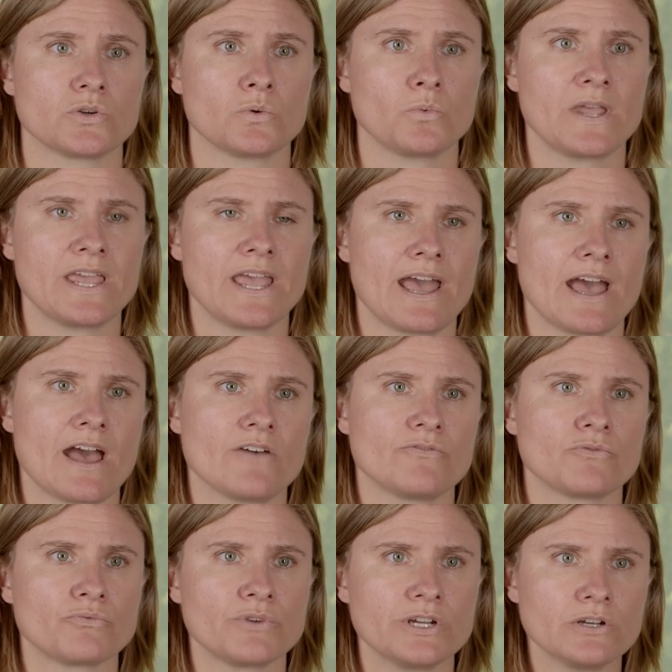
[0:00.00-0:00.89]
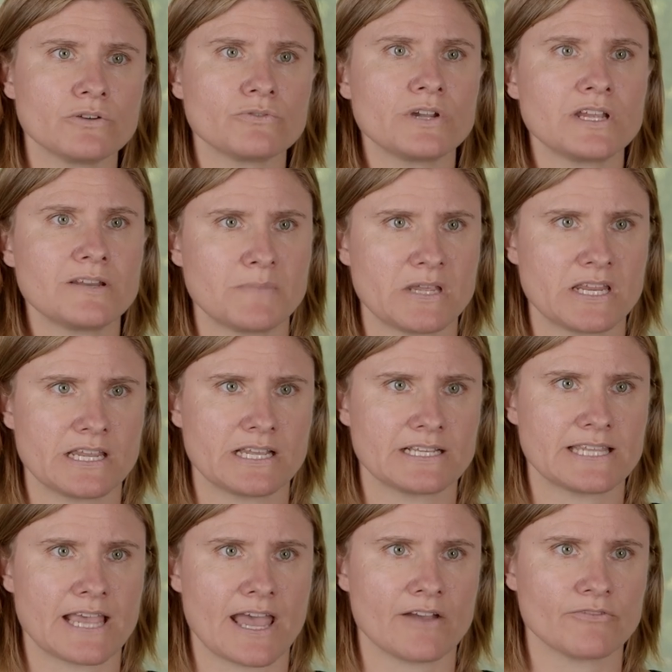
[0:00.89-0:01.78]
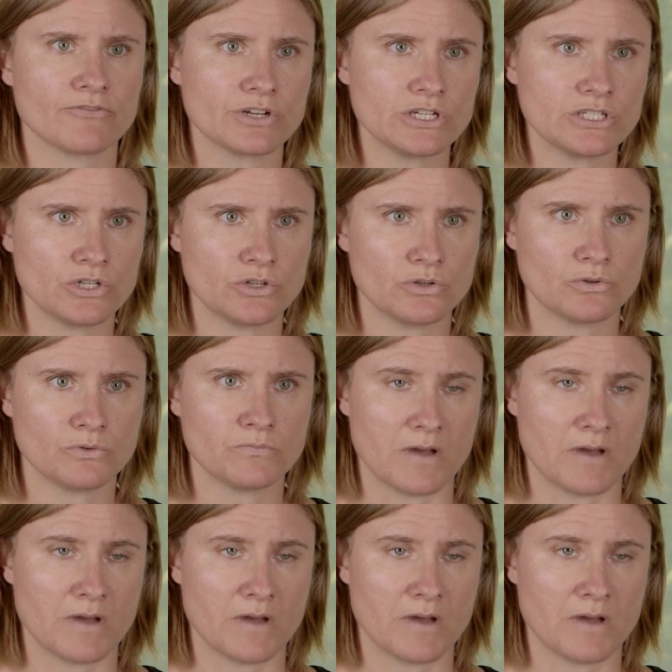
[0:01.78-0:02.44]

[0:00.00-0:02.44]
We have Reel Green meetings every 2